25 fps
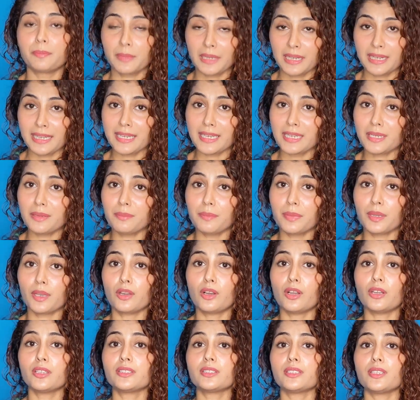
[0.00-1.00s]
clean,
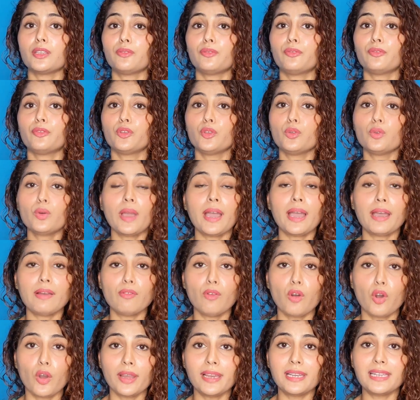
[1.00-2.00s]
because if you
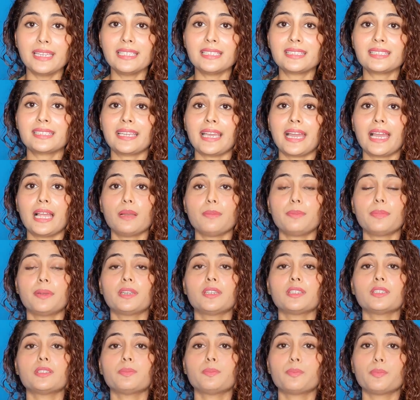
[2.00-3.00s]
have oily scalp,
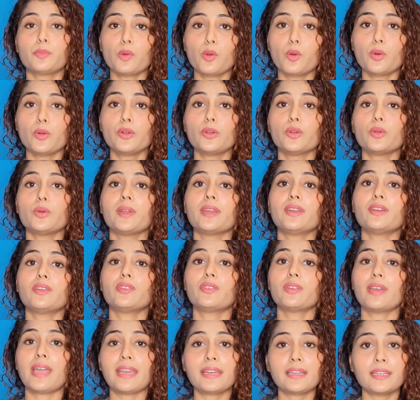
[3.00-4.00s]
it is prone to
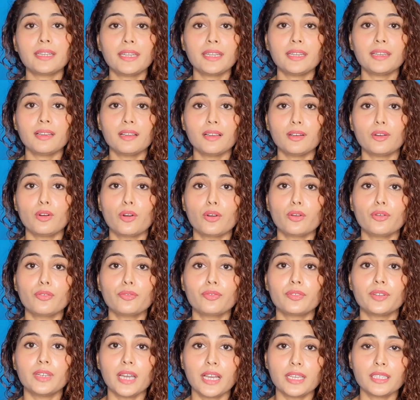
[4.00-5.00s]
attracting a lot
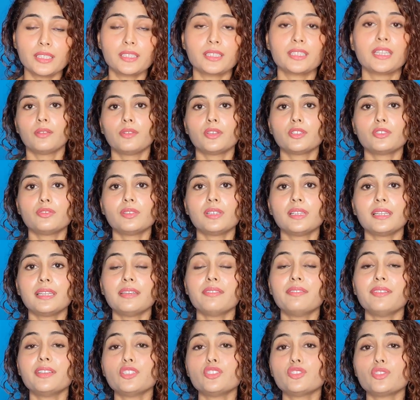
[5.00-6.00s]
of dust, which will
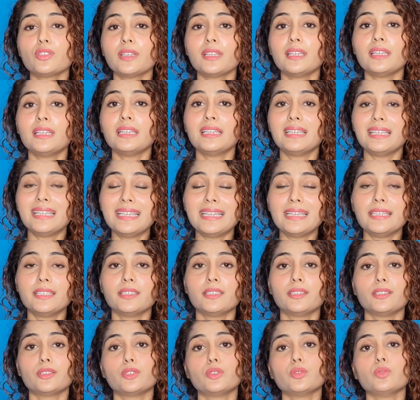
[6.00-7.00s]
eventually
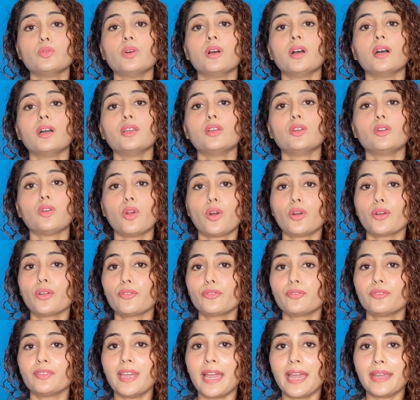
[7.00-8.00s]
lead to a lot
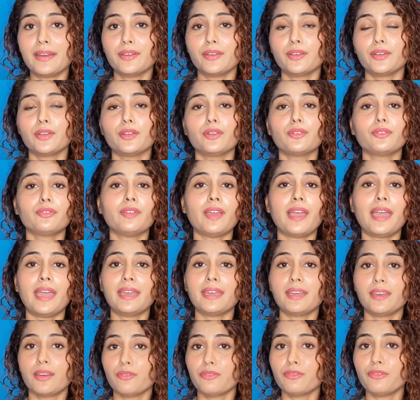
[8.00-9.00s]
of dandruff
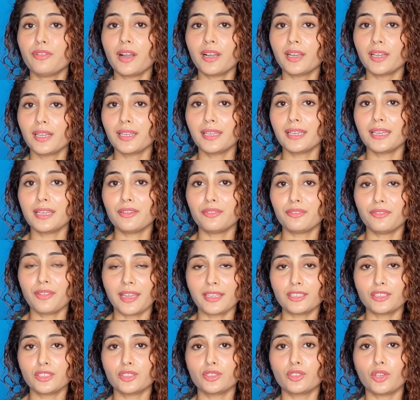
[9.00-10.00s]
and fungal
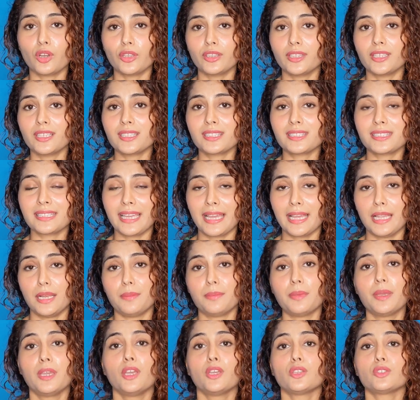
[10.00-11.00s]
infection on the
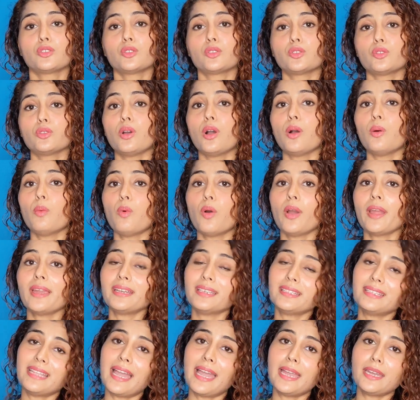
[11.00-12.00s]
scalp. So to
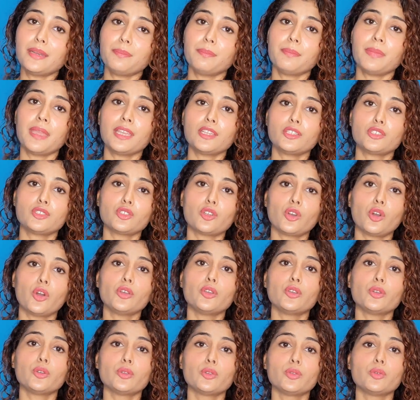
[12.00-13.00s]
avoid that, make sure
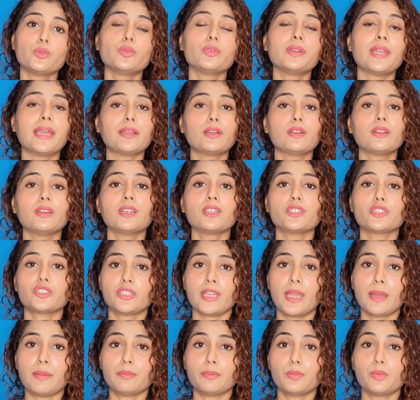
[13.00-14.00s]
you do regular
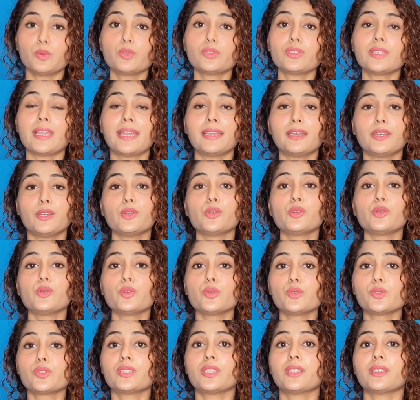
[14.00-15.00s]
shampoos and you
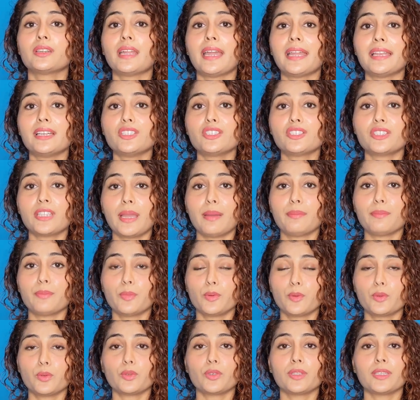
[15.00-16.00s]
use the right
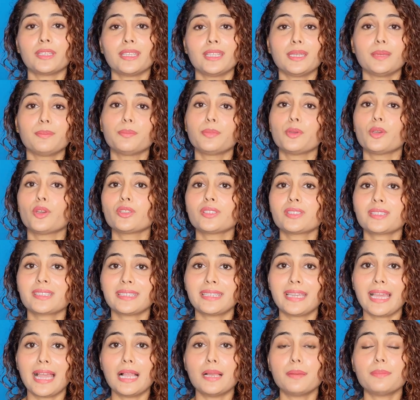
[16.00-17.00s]
shampoo to keep your
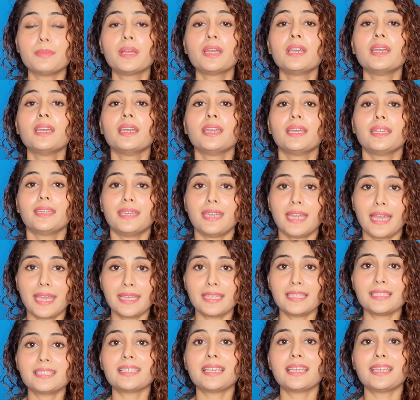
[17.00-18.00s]
scalp
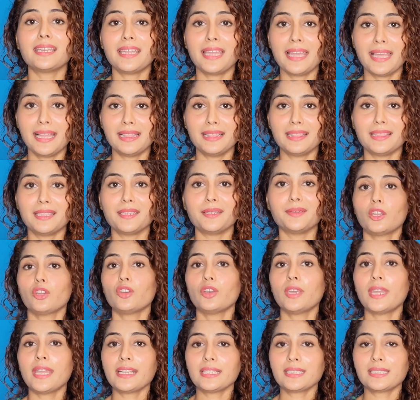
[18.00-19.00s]
nice and healthy. Now
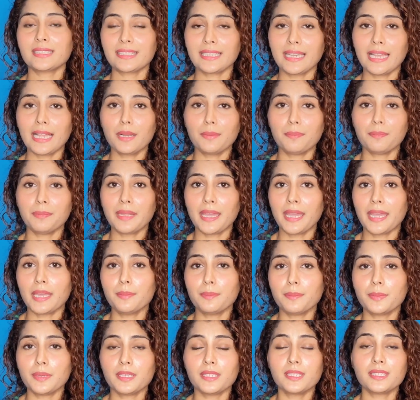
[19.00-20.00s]
next scalp
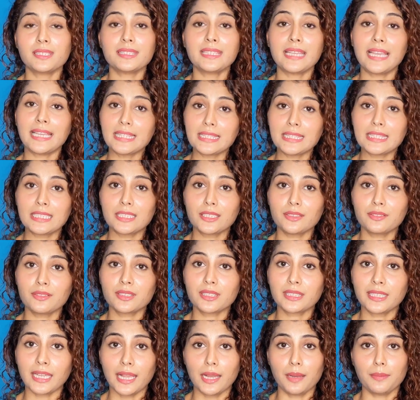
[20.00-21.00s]
type is sensitive
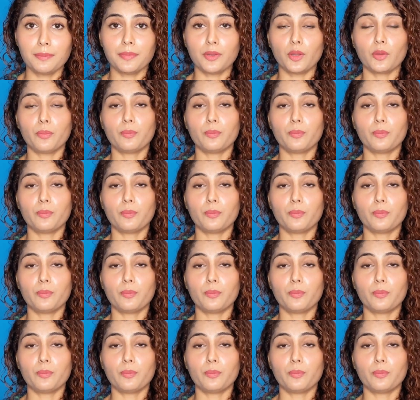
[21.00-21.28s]
scalp. Now